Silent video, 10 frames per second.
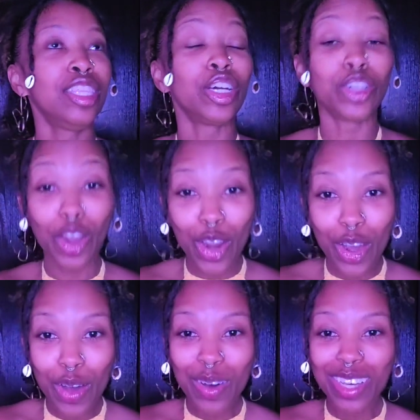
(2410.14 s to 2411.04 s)
The
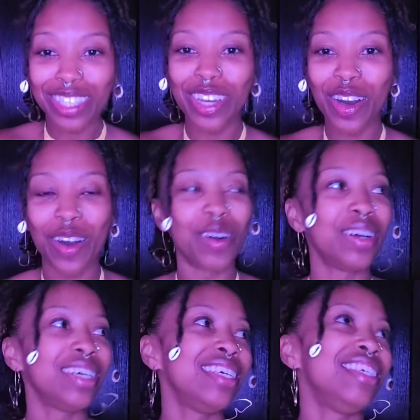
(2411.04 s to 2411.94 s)
girl,
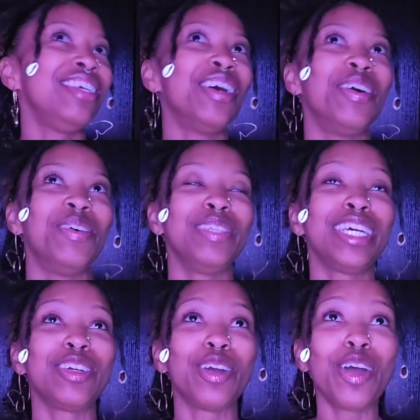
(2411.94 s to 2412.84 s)
y'all, yo,
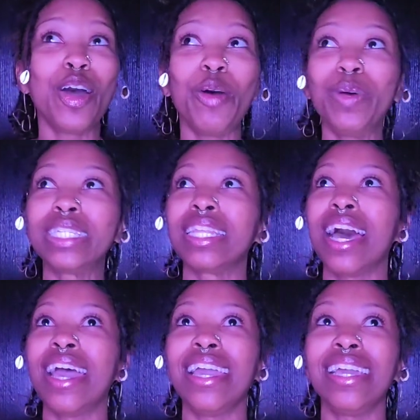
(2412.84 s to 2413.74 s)
the girl was
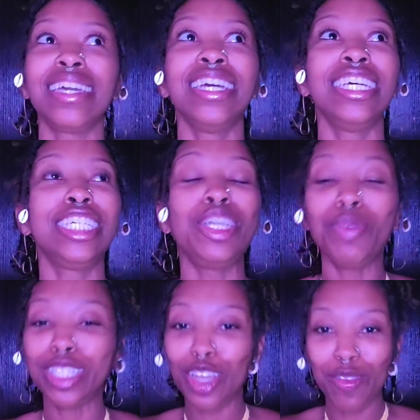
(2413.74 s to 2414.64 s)
like, she
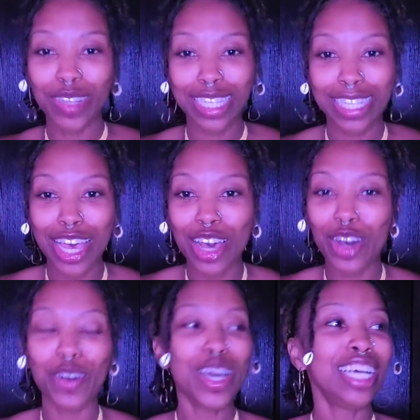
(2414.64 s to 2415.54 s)
was nervous as
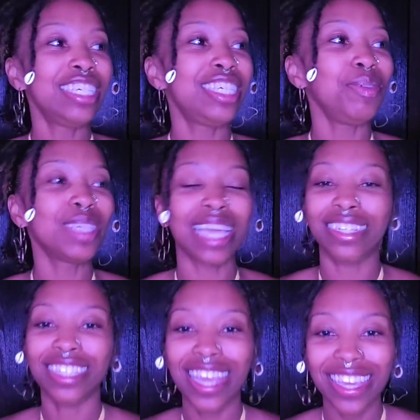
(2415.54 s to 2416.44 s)
hell. She was
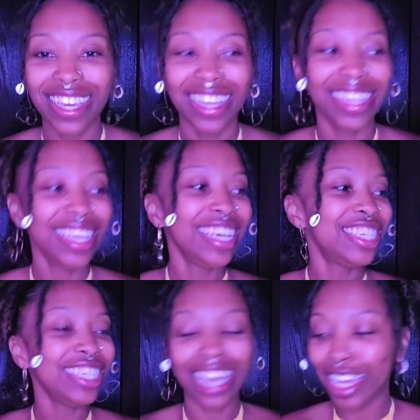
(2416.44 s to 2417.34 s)
like shaking.
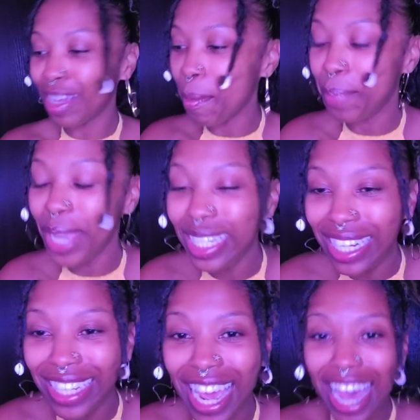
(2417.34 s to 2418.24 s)
She like
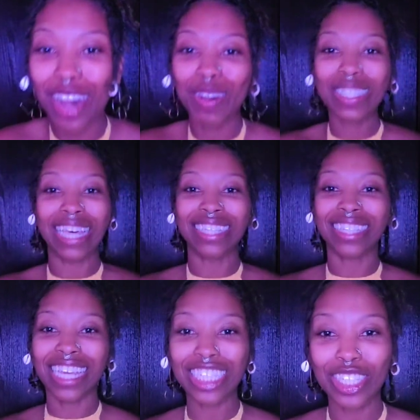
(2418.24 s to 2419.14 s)
bending down, like
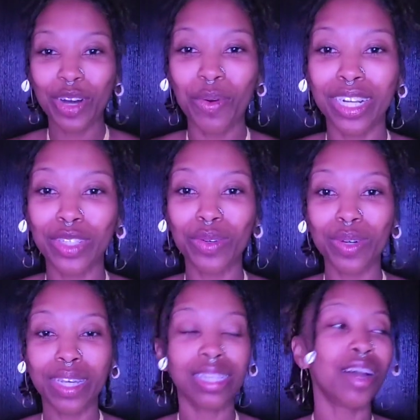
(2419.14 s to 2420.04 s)
saying she don't want to
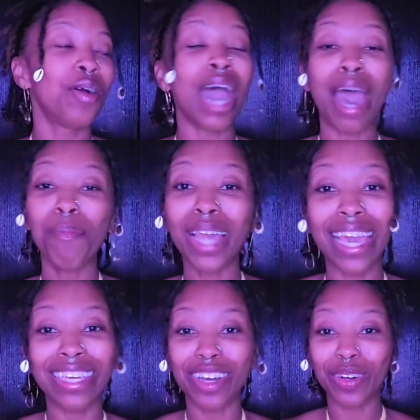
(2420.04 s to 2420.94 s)
do it. Yo, I'm
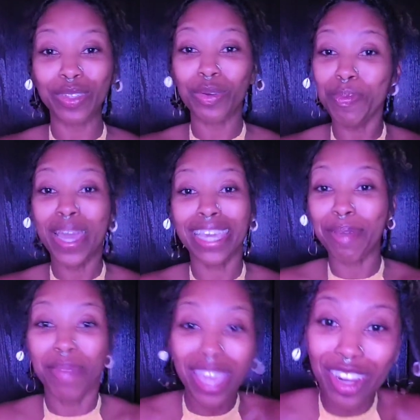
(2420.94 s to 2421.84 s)
like, yo, you
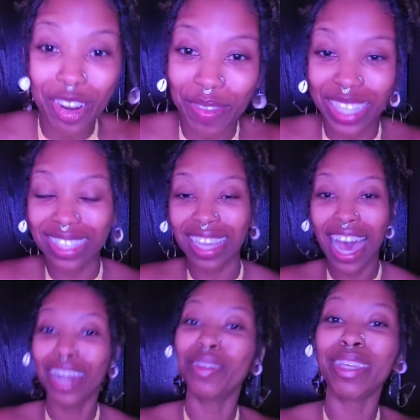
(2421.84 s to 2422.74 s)
making me nervous.
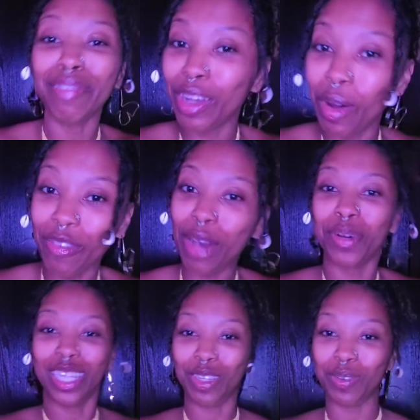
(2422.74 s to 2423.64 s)
I don't even know if I
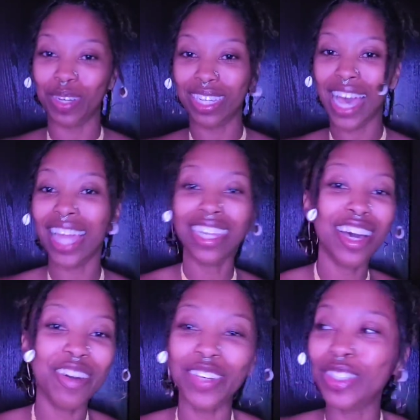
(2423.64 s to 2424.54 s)
want to do it. I
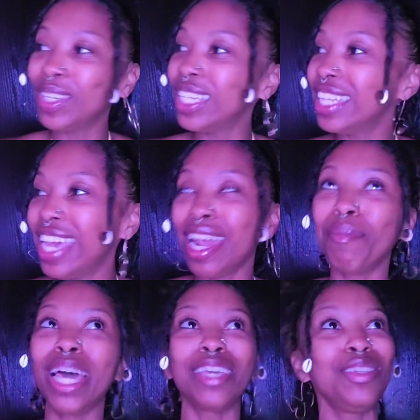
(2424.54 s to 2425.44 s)
love adrenaline, and
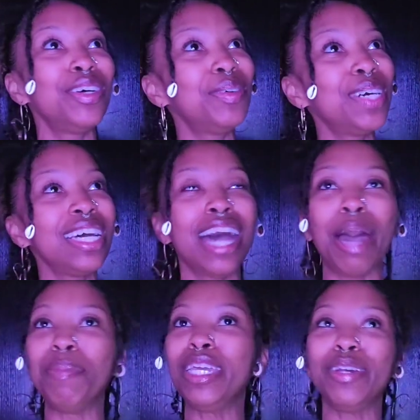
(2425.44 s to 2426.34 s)
I'm like, you know what?
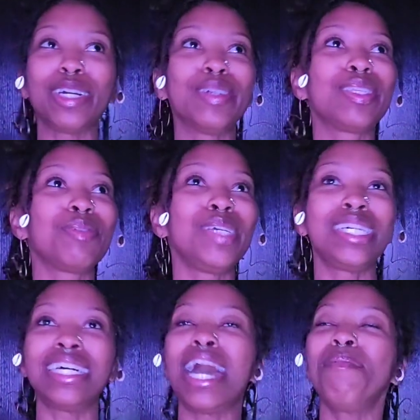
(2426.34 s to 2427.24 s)
I'm here in Costa
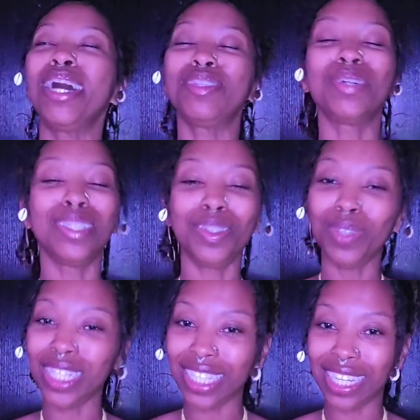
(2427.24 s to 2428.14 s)
Rica. I might as well
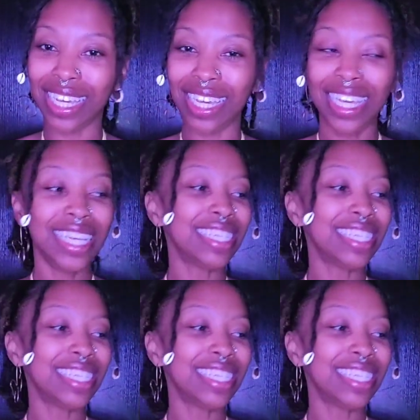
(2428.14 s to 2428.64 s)
do this shit.